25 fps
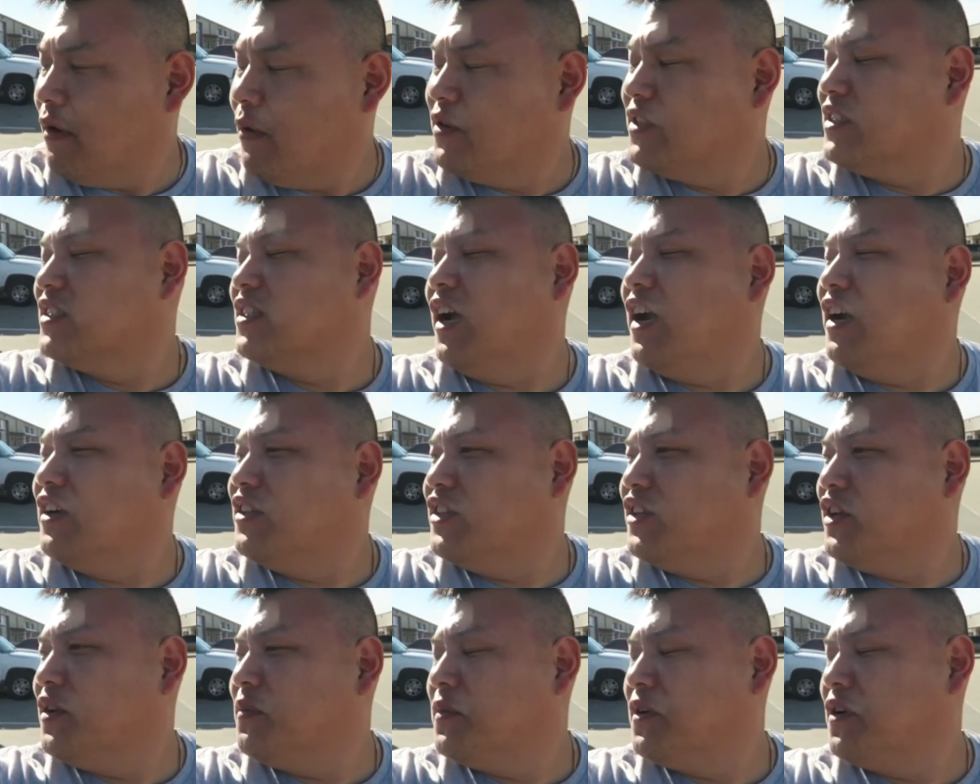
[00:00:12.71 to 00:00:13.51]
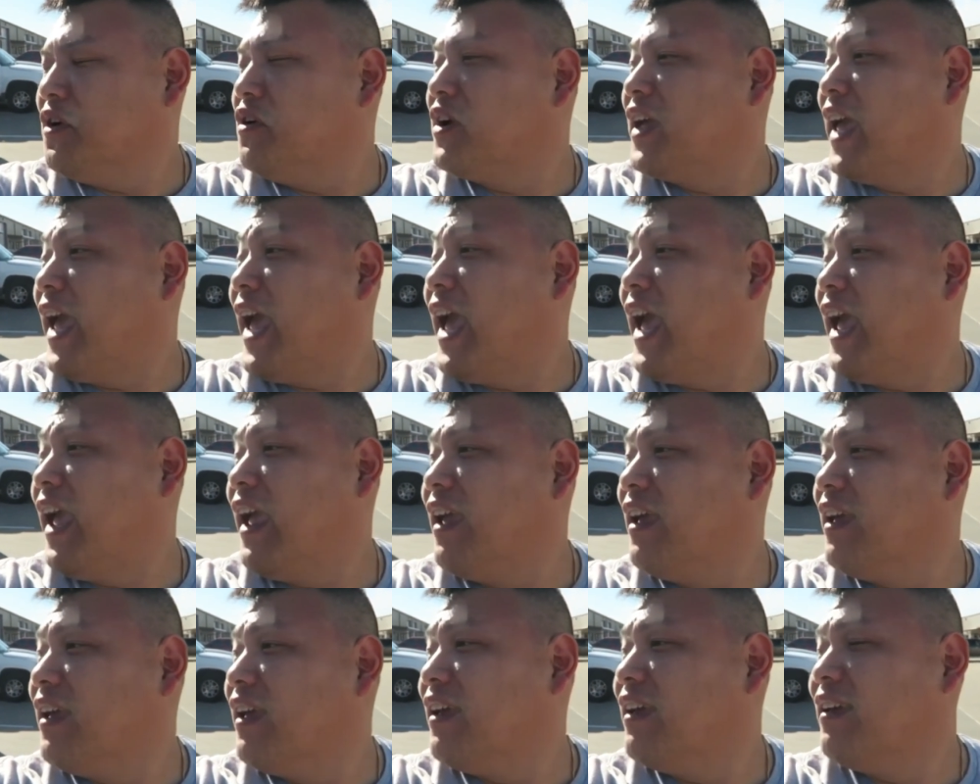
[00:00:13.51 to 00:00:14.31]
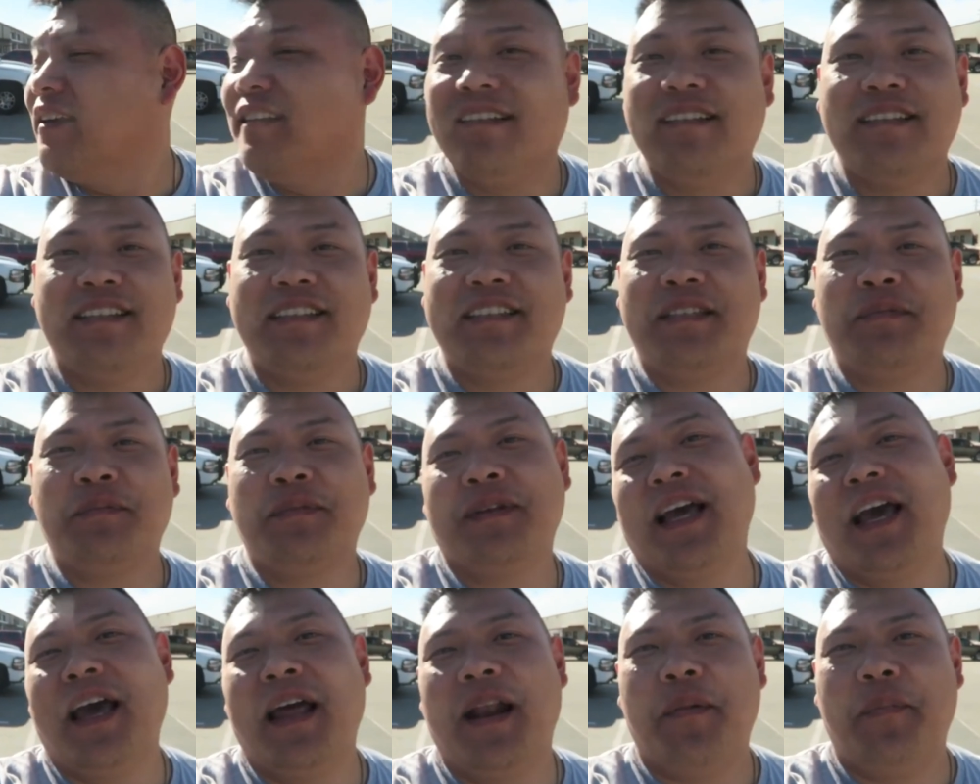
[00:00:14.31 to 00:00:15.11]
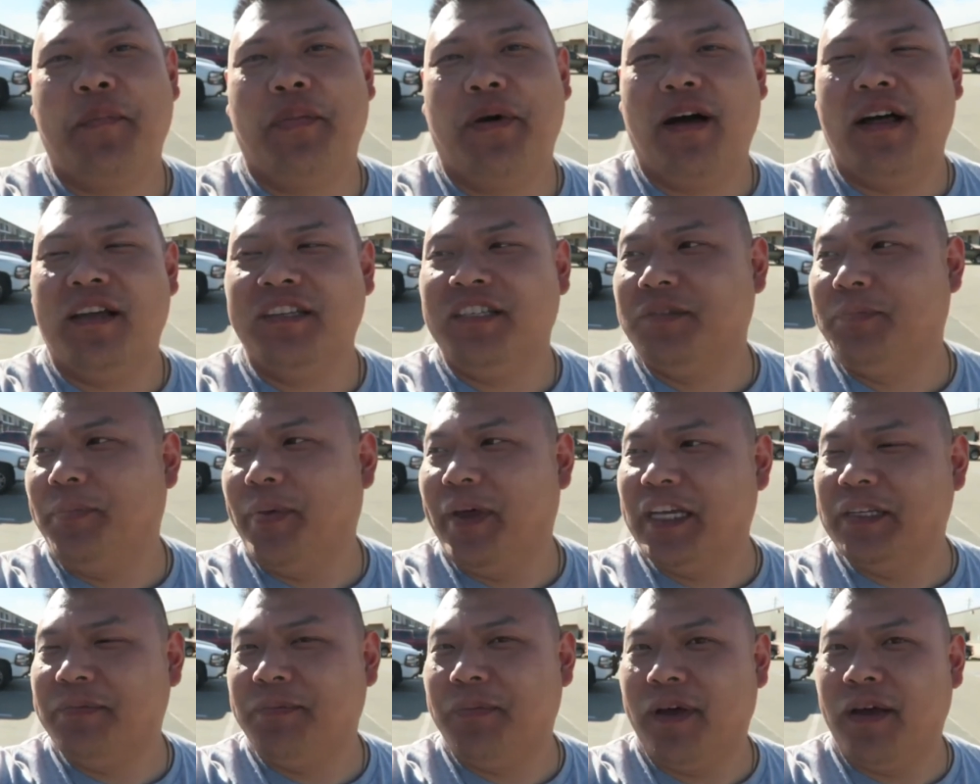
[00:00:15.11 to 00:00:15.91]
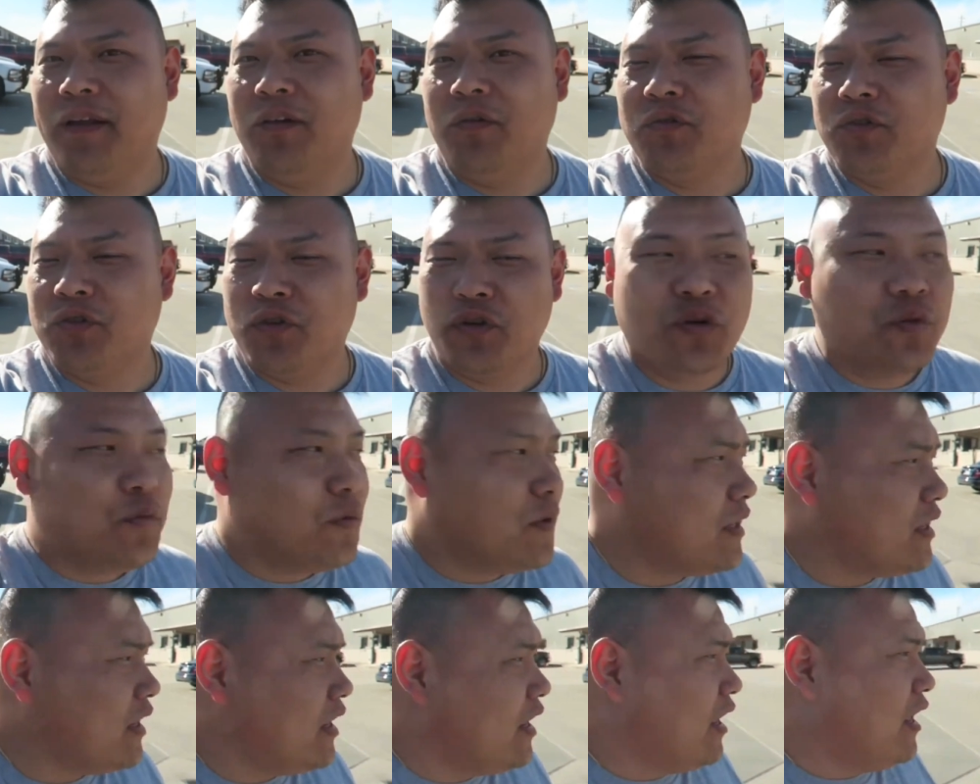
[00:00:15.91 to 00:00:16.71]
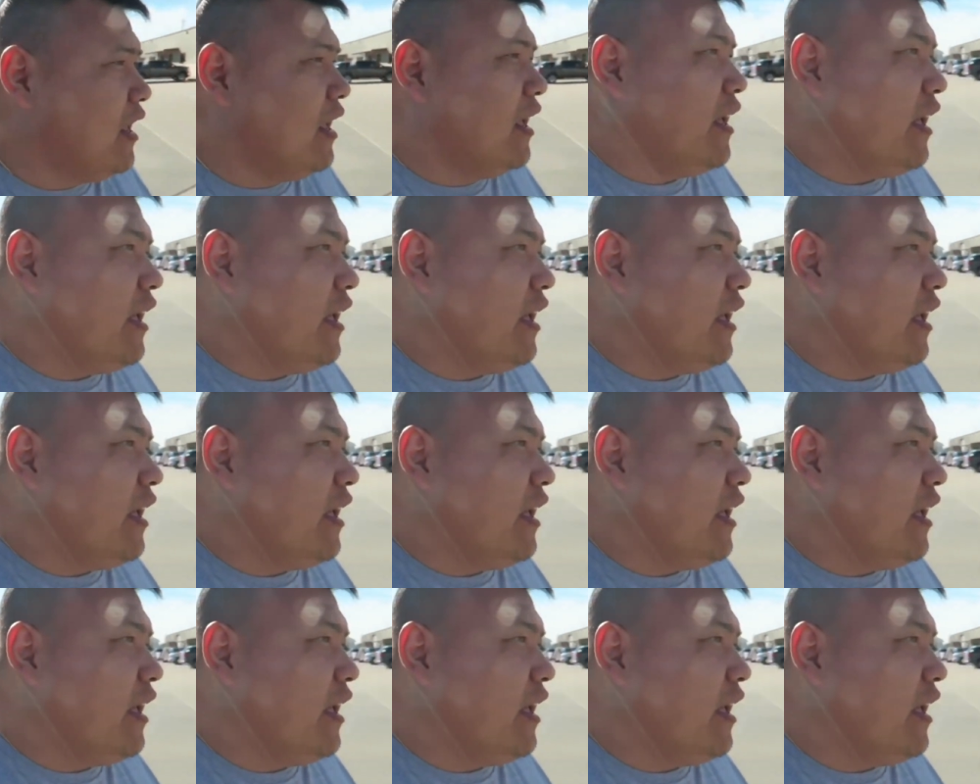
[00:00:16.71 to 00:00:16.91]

I wasn't talking to you, but okay. There's some guy on a pod just passed by, an old school one.